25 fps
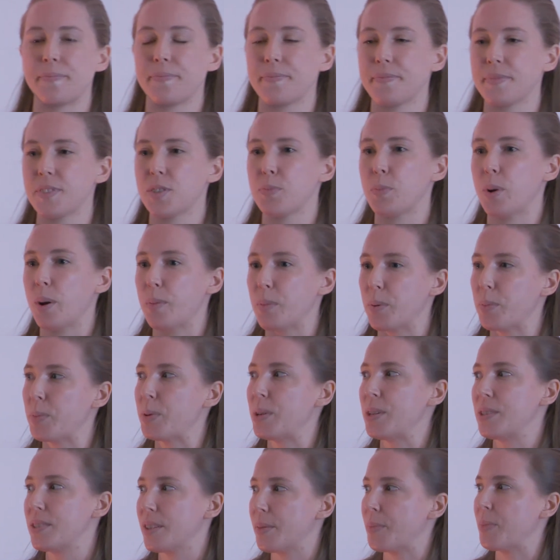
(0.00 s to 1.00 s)
It's
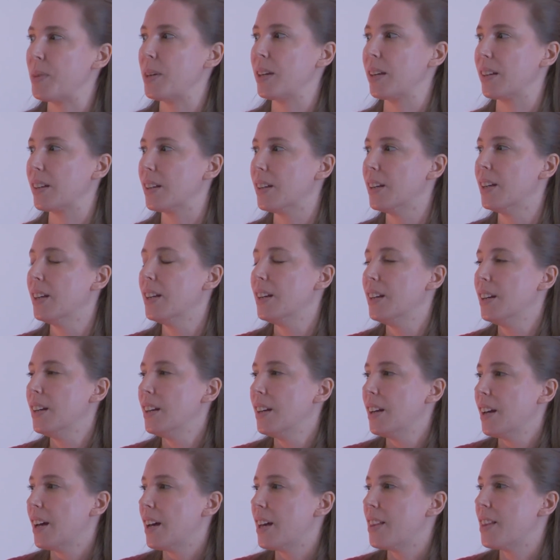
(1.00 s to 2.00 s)
probably something
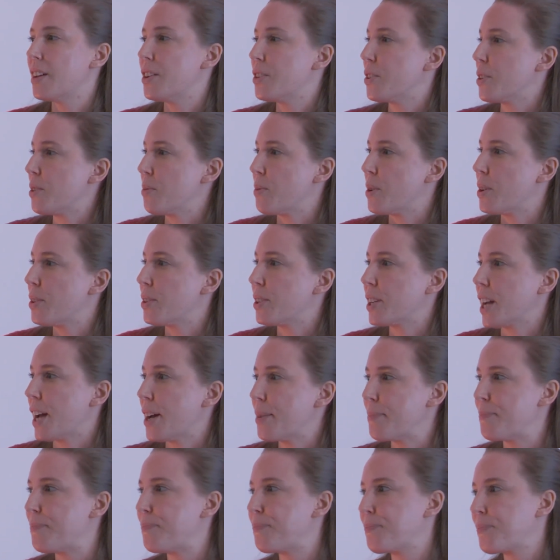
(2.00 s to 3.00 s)
that you're going to want to look
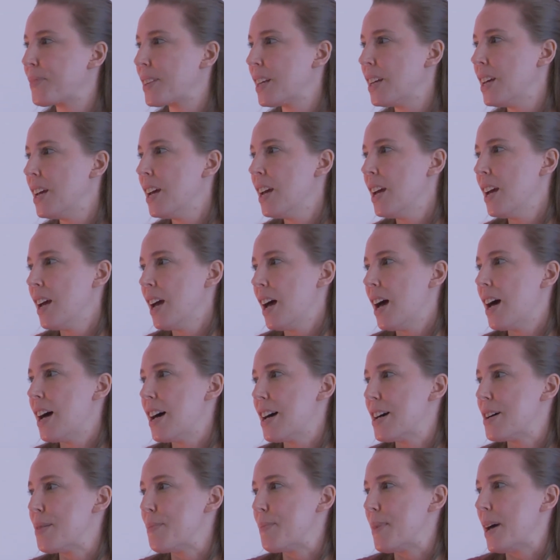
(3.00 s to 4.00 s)
at.
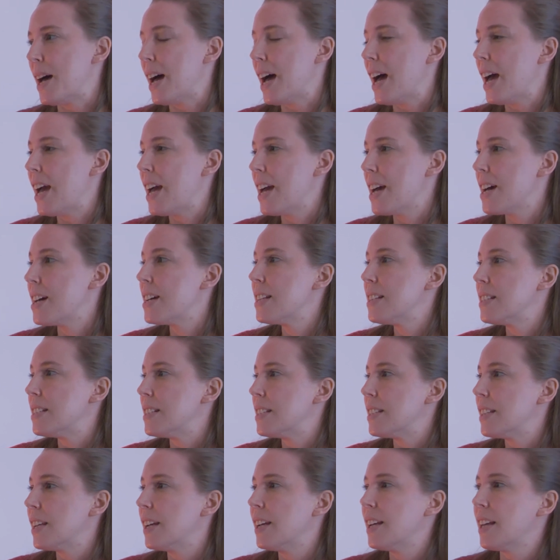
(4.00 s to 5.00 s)

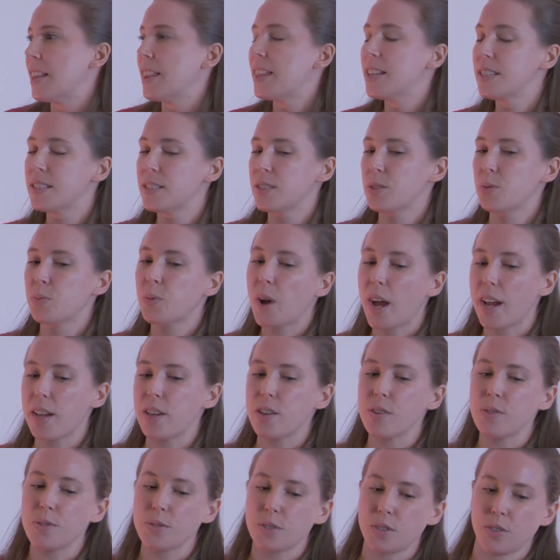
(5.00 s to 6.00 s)
And this I
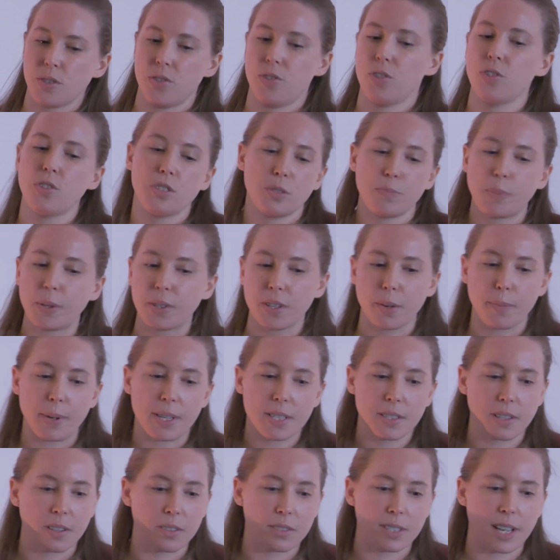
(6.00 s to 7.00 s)
use to just build up my
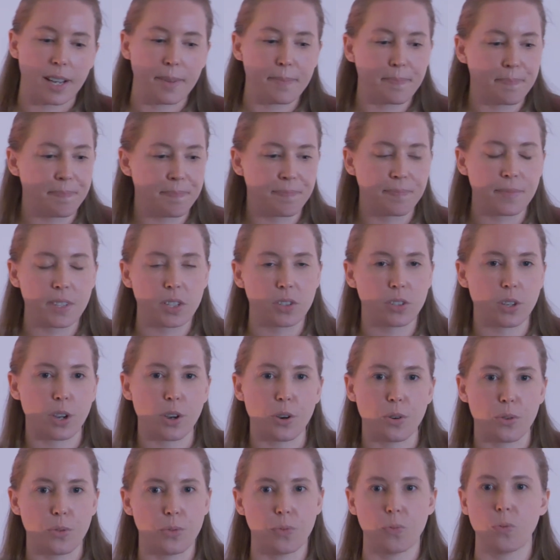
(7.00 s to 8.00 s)
skill set.
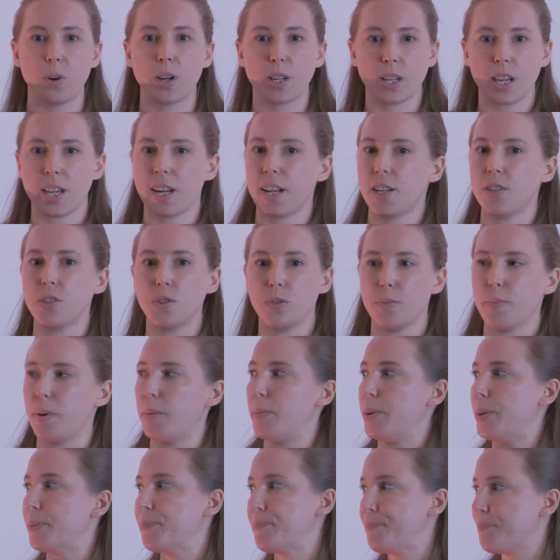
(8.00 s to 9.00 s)
So what can I do in
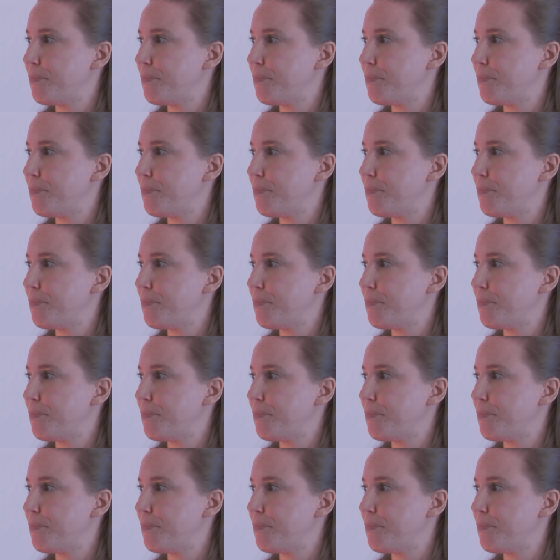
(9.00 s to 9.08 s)
Bubble?